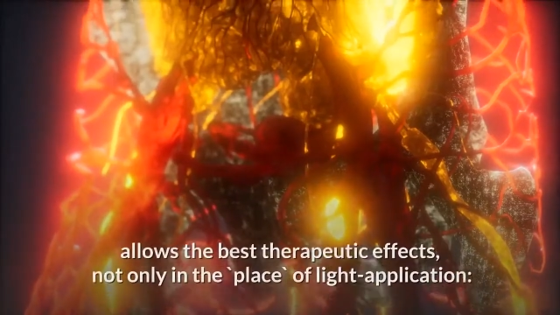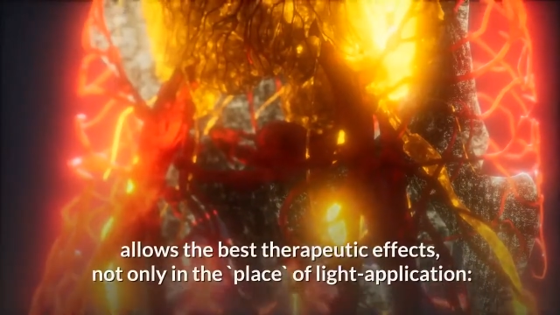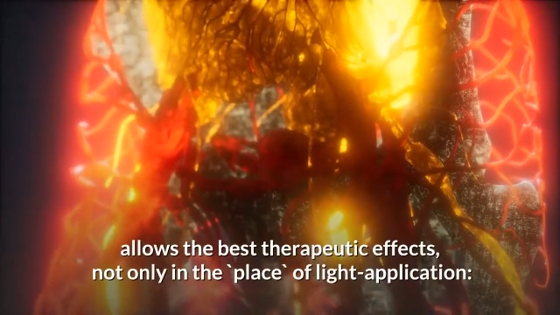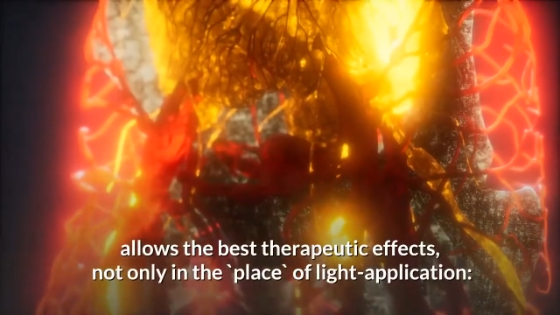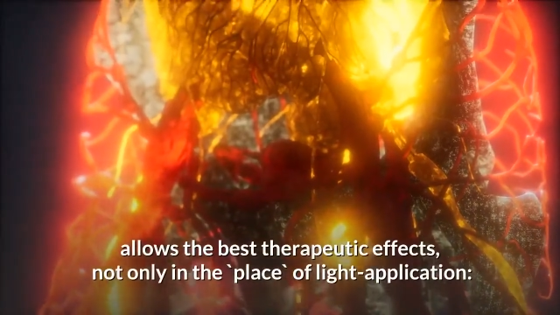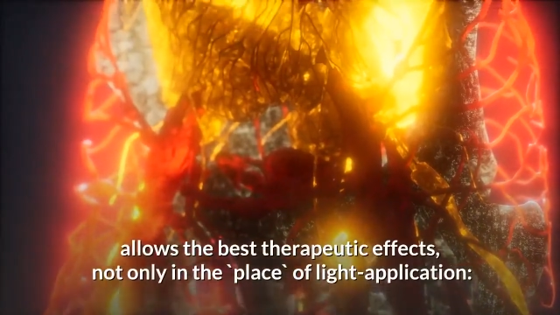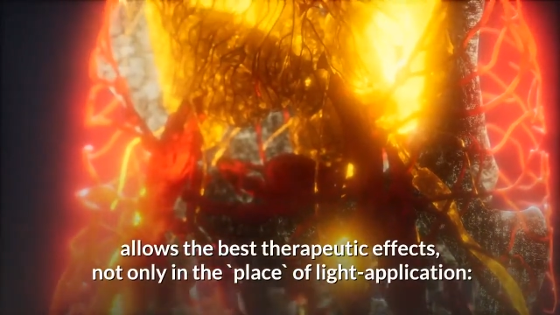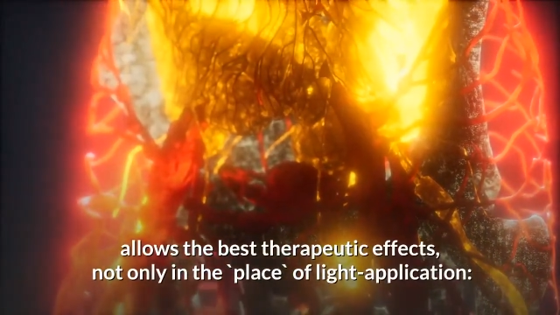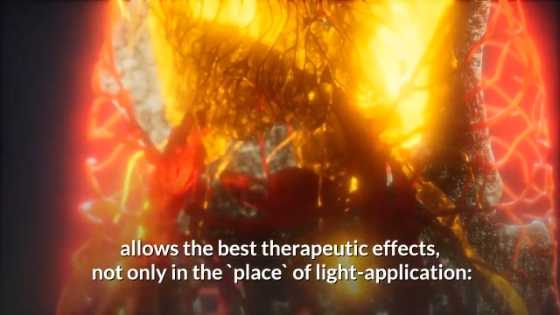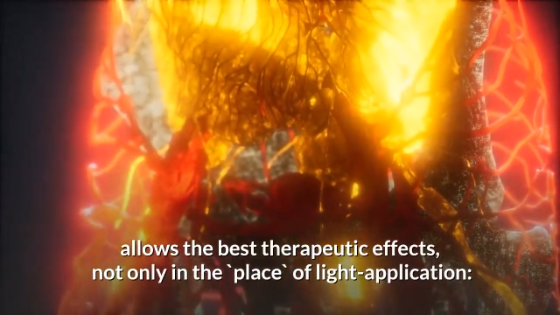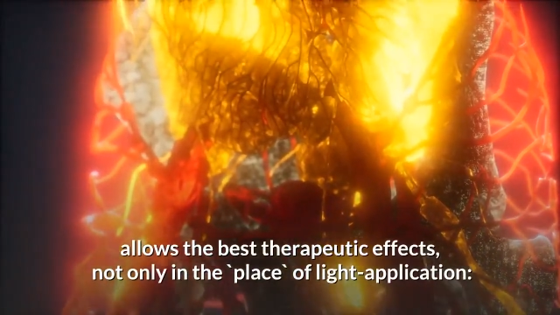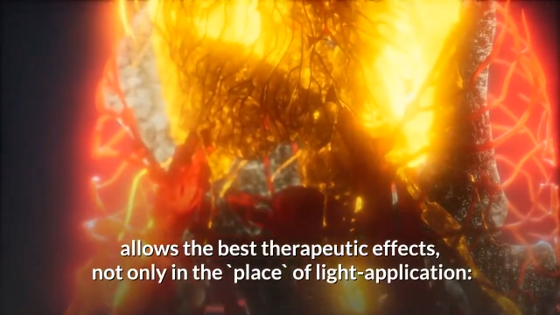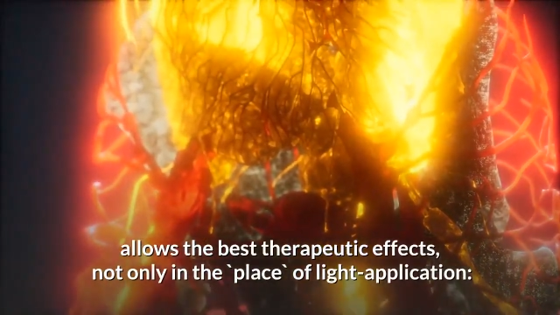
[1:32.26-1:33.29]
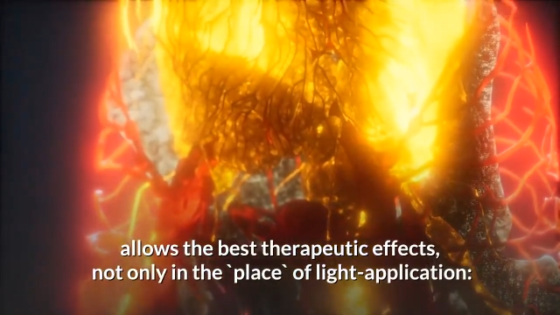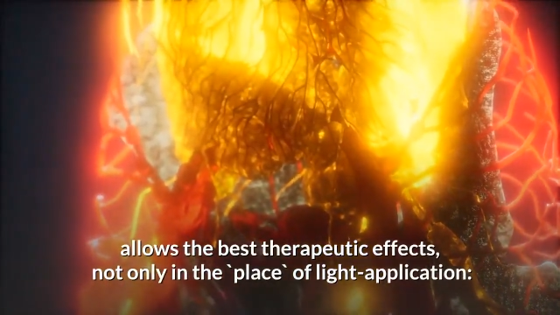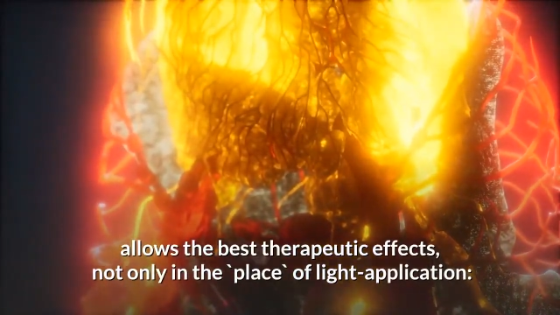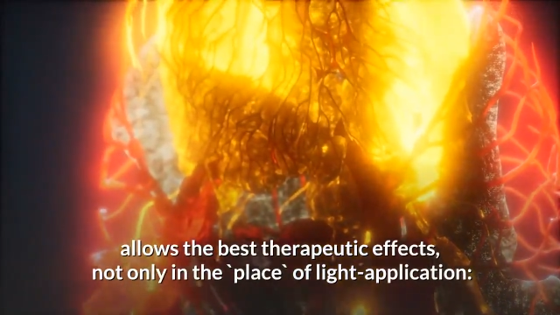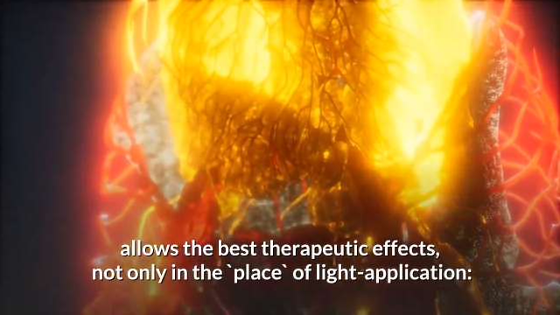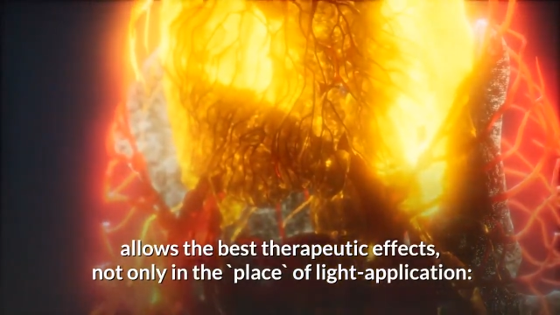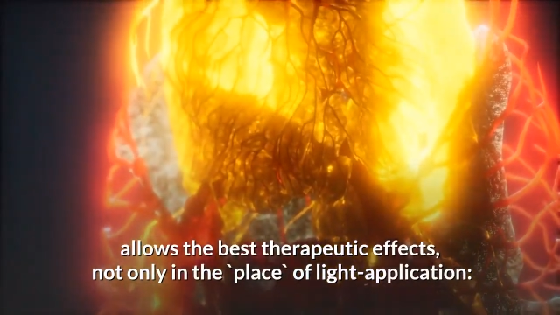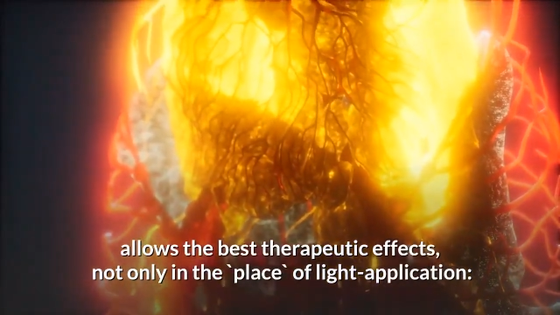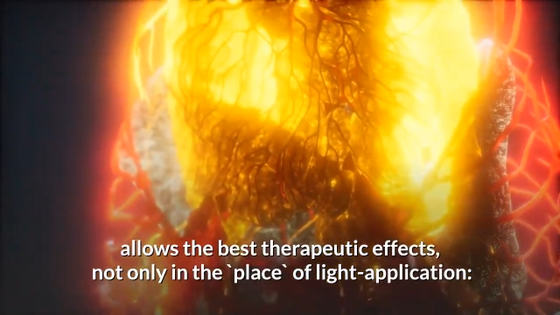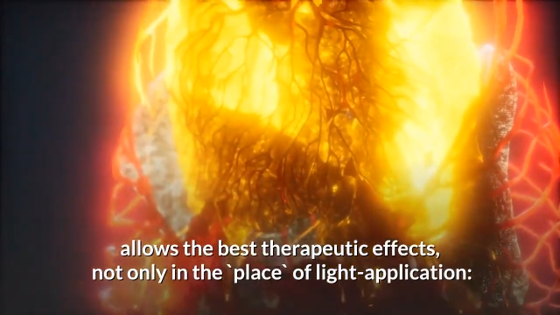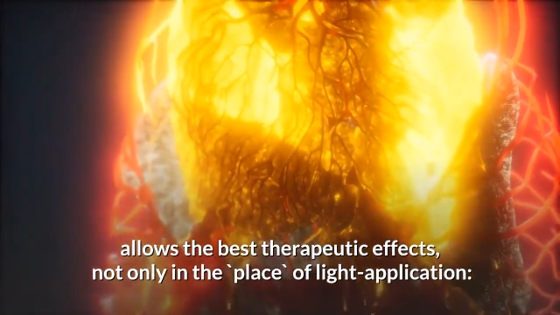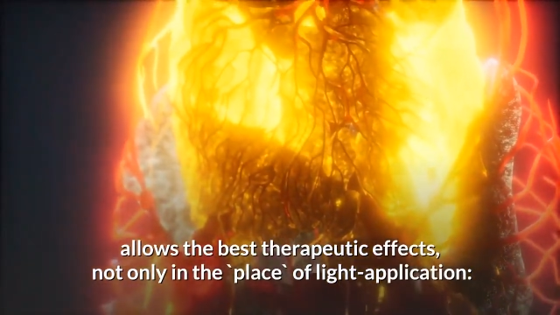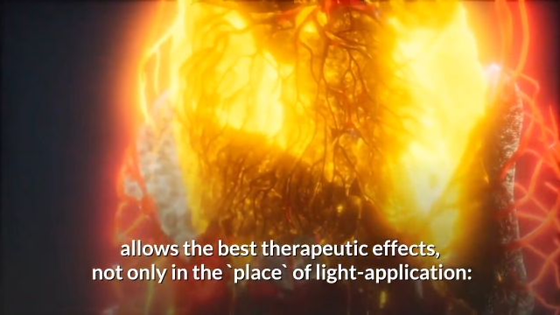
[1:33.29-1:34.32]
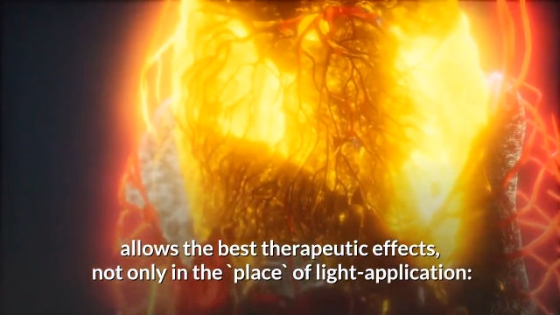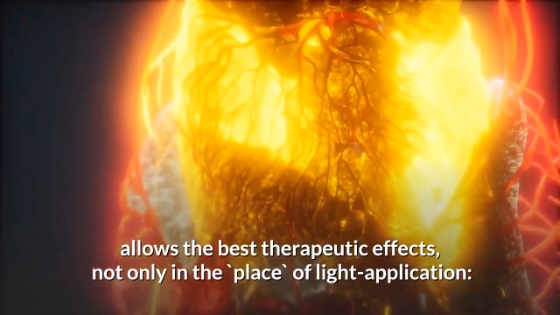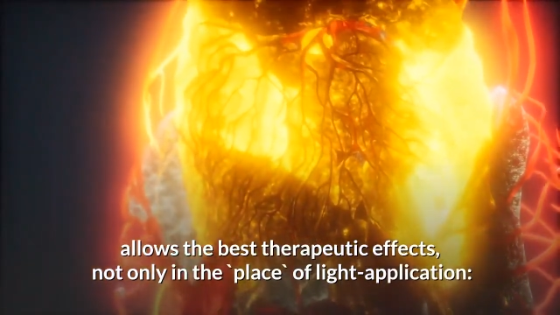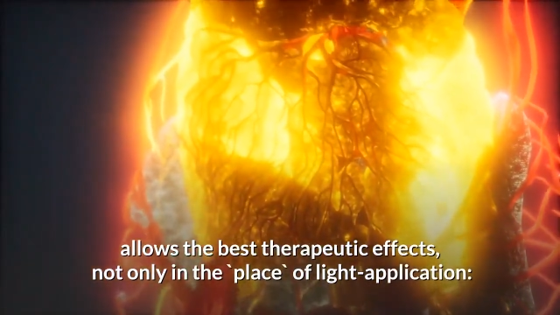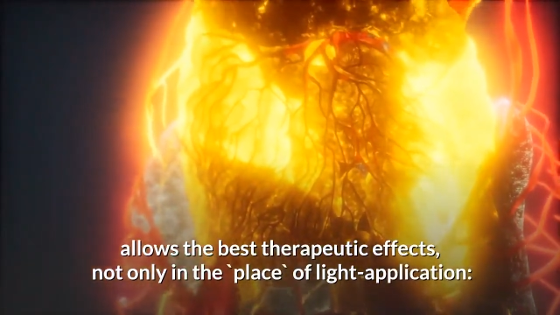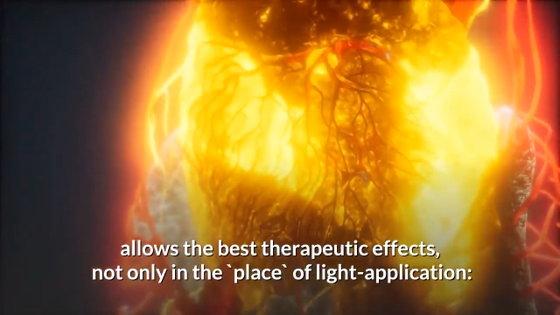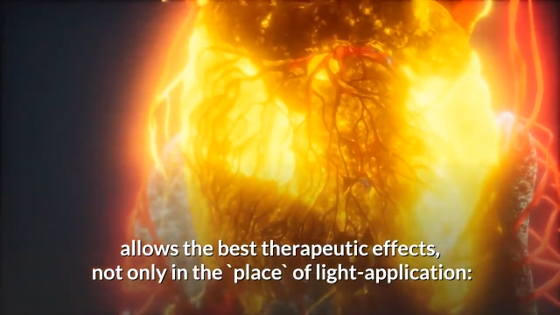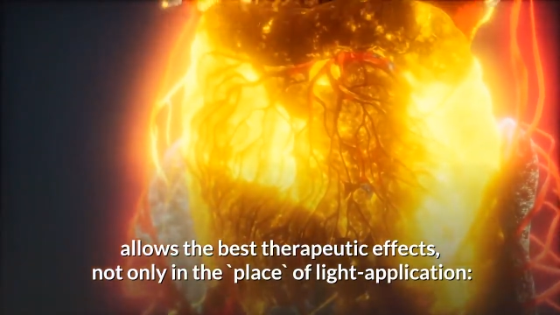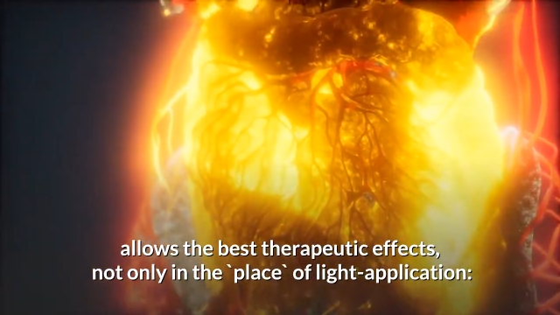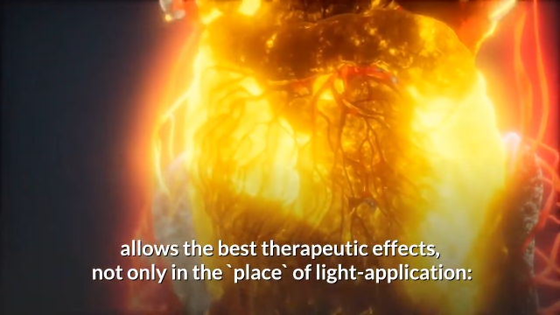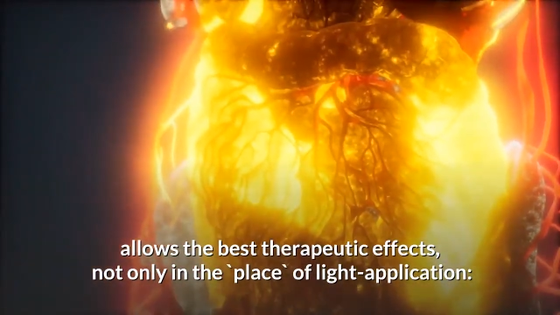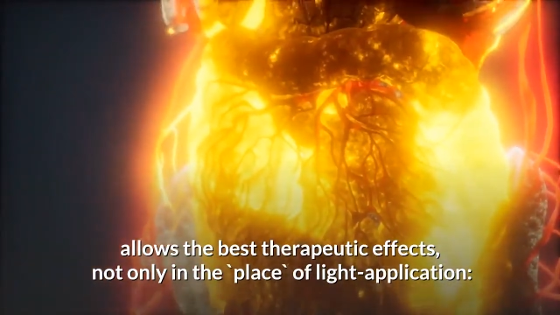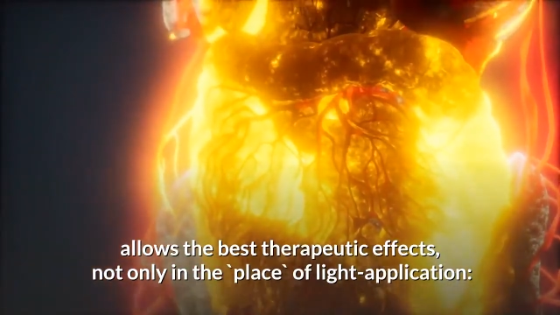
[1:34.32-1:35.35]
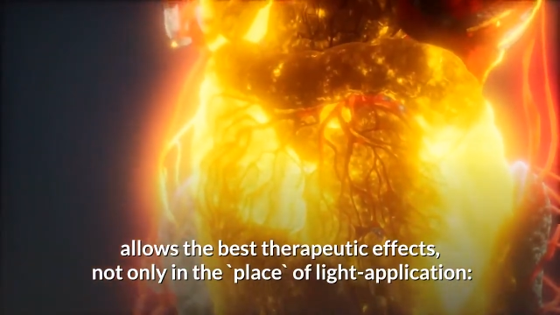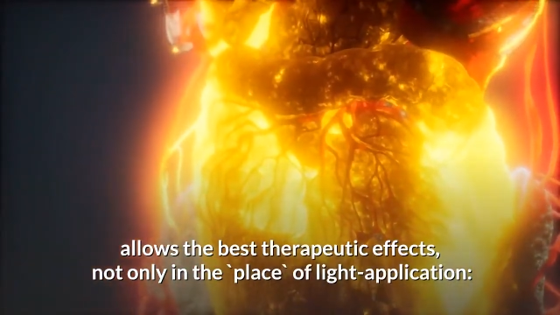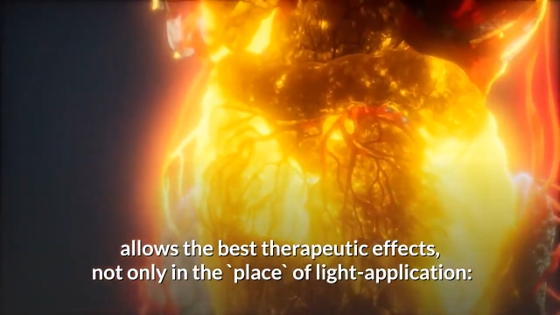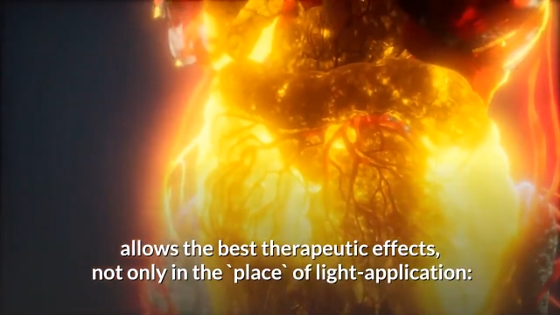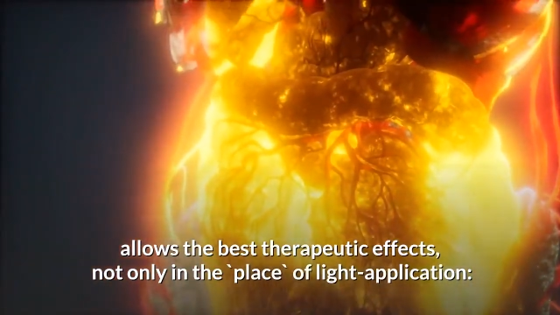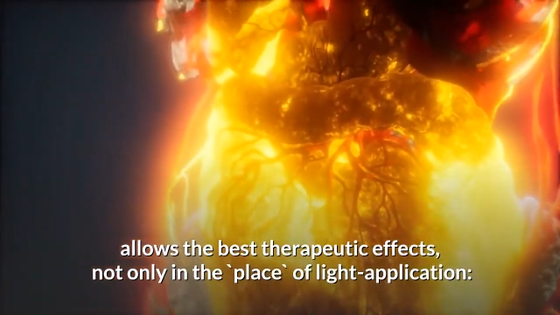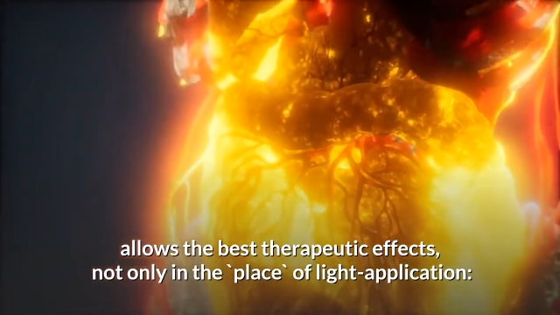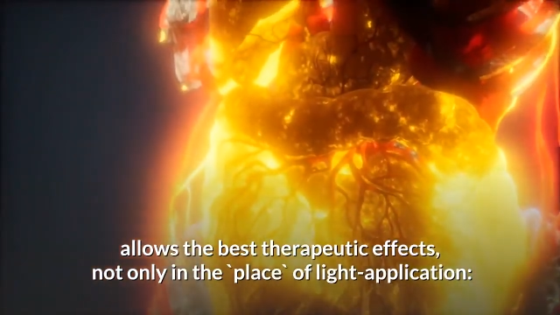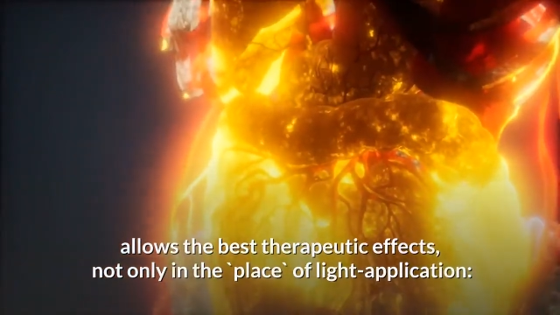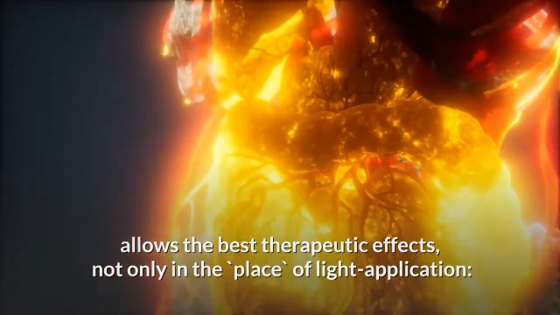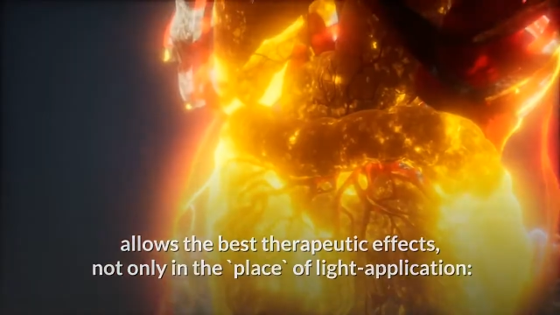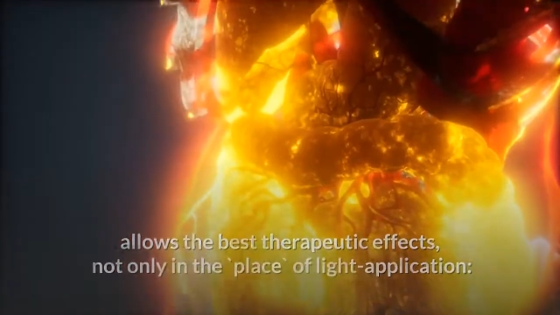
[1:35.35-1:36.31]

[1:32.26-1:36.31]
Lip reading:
Nobody's mouth can be seen.